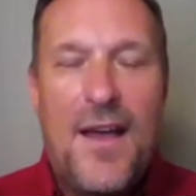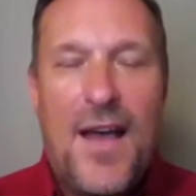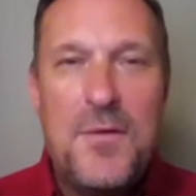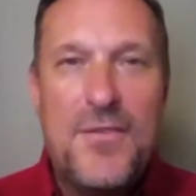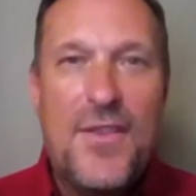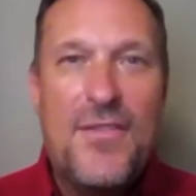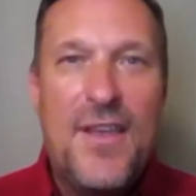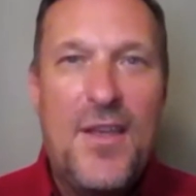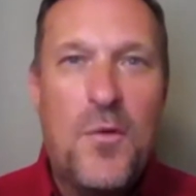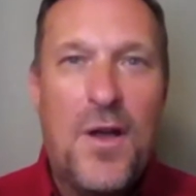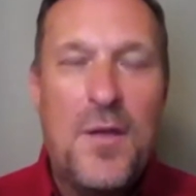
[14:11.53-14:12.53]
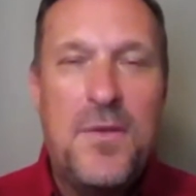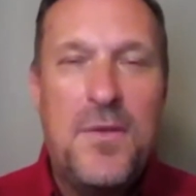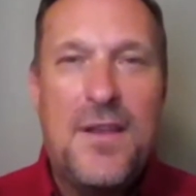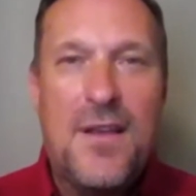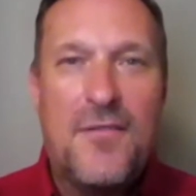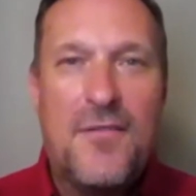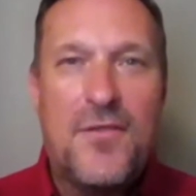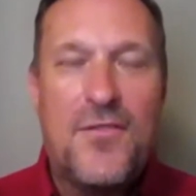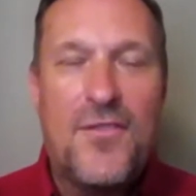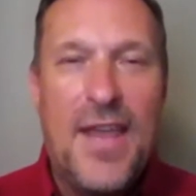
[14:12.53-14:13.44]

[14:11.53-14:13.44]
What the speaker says: I was at the AYP conference,